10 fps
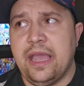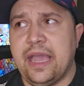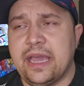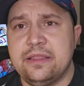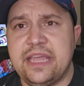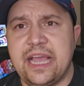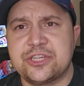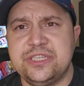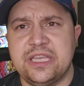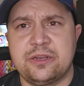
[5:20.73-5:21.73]
And they
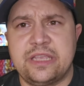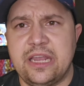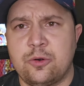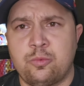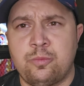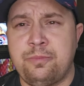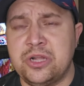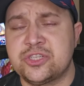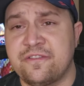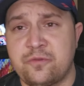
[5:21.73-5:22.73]
actually did get a
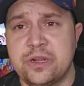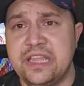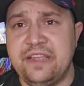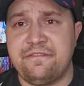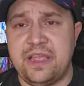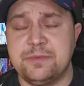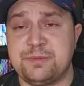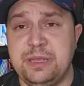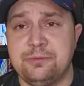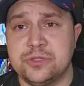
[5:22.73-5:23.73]
bunch of really famous
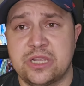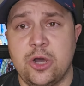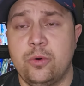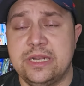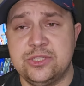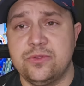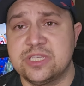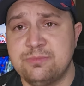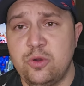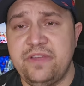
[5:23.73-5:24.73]
people to go in and do
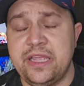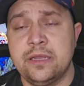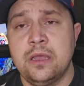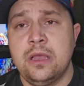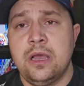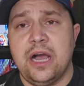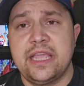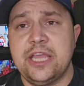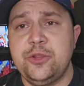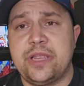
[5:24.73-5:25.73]
this movie.
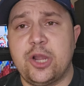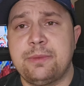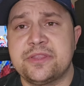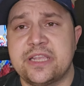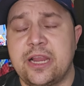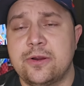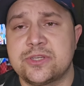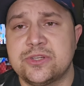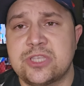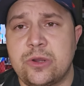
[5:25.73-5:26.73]
Again, you care about the
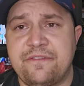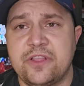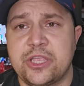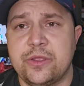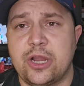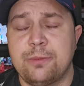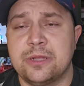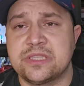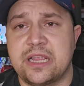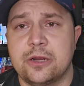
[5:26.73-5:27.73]
characters, though, and I feel like you care
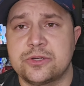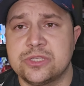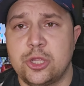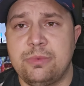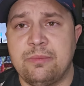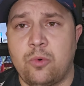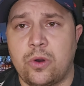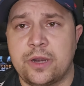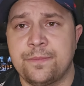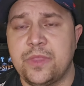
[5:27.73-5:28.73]
about the characters a little bit
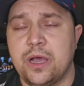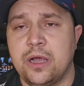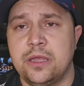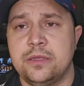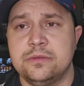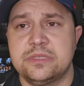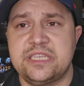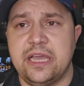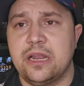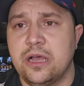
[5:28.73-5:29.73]
more. Uh,
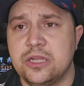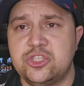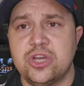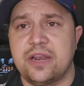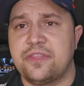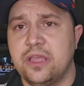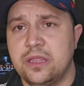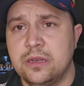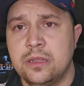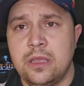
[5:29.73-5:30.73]
Sienna, Jonathan,
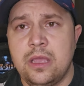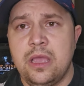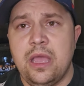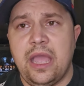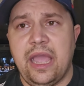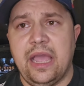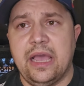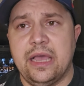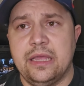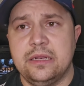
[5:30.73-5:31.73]

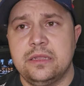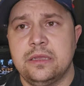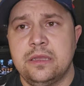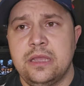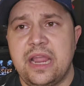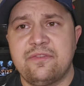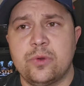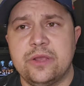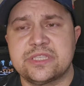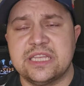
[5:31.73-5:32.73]
and
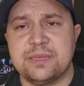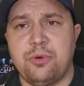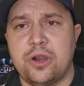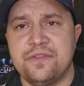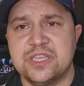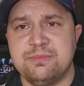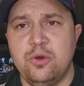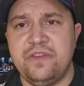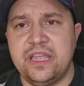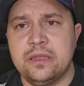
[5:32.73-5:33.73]
everyone else that's a part of this
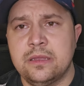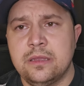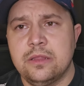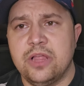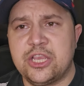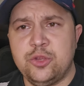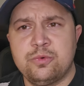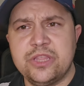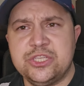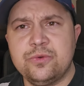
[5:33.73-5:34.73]
movie. Like, you
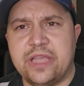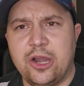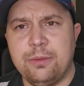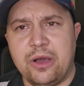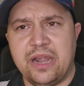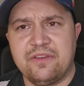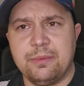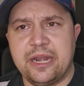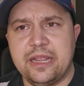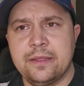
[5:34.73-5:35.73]
really do care about
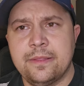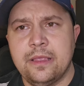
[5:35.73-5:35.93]
everybody.